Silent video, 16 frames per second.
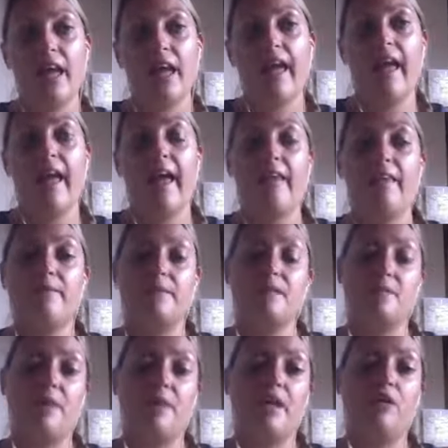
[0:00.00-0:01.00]
it helps
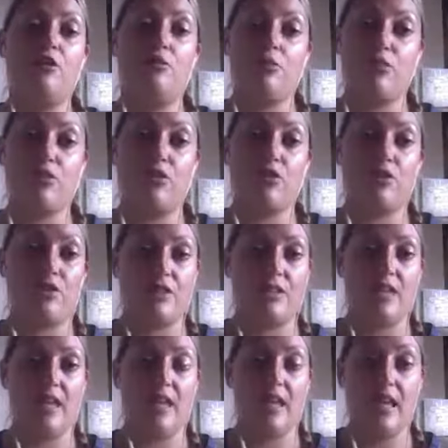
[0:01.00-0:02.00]
to make you an
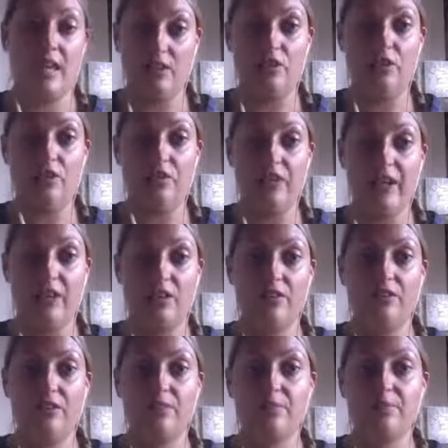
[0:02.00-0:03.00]
authority in your
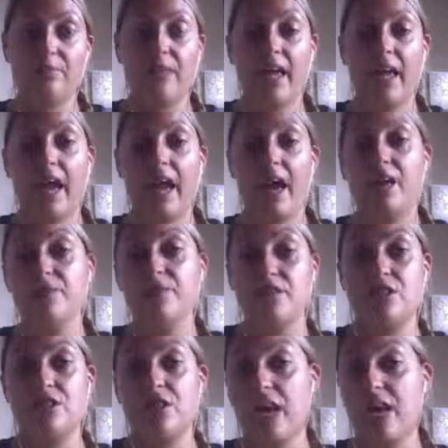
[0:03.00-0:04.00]
field it helps to
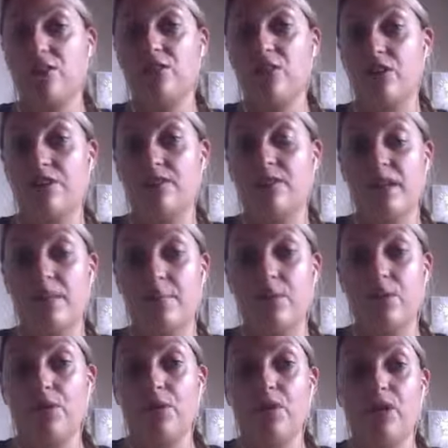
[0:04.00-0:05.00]
share your content
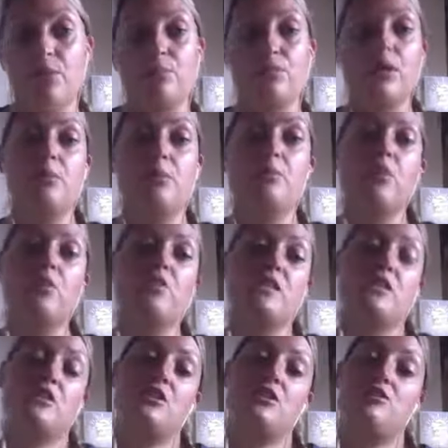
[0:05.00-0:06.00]
more and bring more
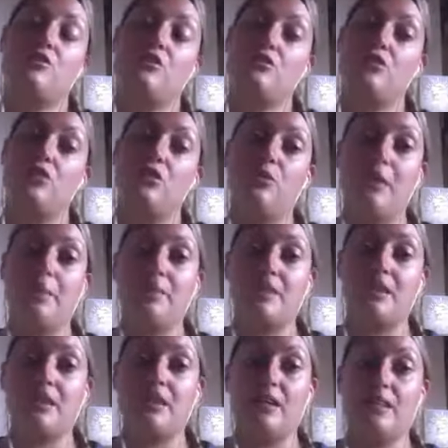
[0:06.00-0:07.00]
visitors through to your
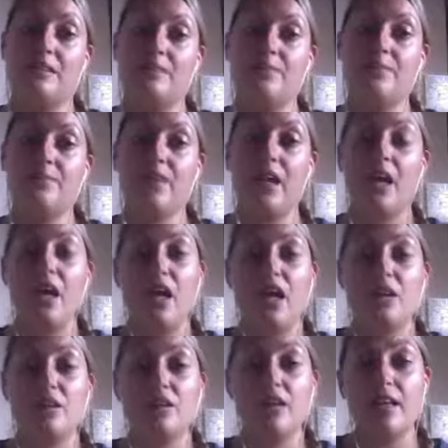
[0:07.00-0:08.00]
website.
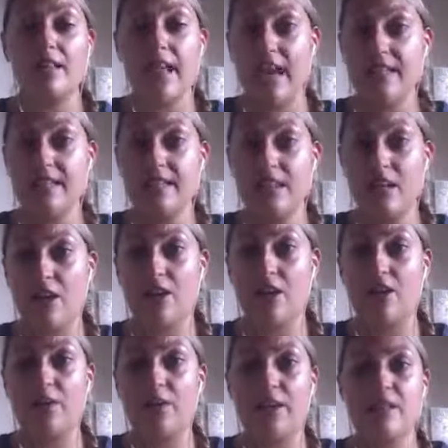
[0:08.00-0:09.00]

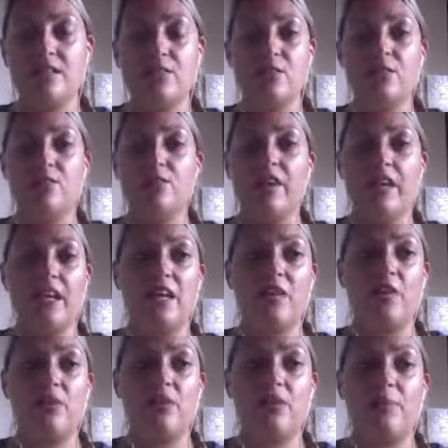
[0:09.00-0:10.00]
SEO is really
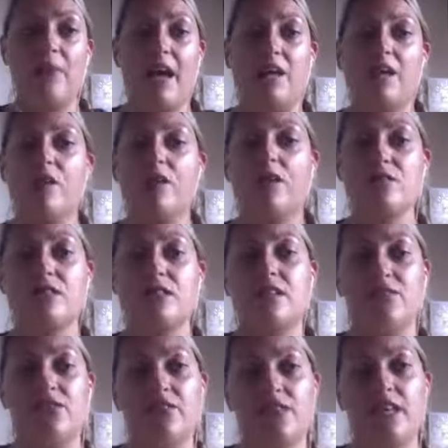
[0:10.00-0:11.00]
all about lots of
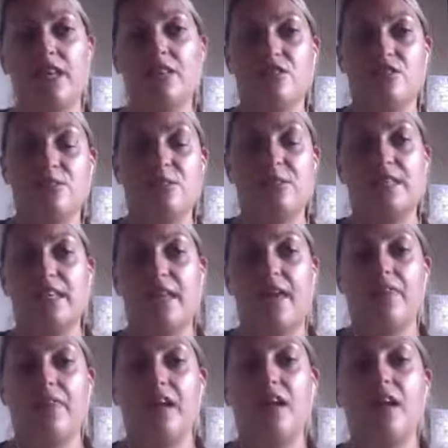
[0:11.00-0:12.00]
different things coming
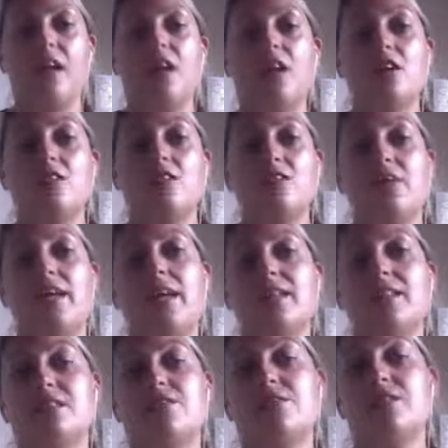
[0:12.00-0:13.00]
together. So it
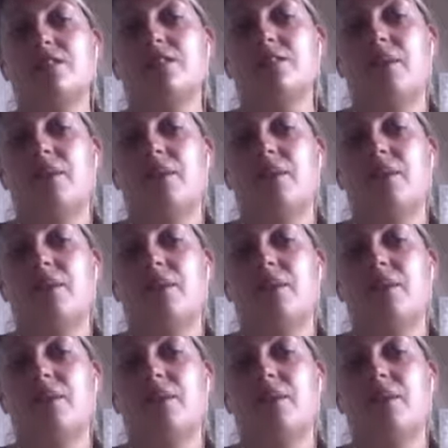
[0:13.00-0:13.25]
isn't just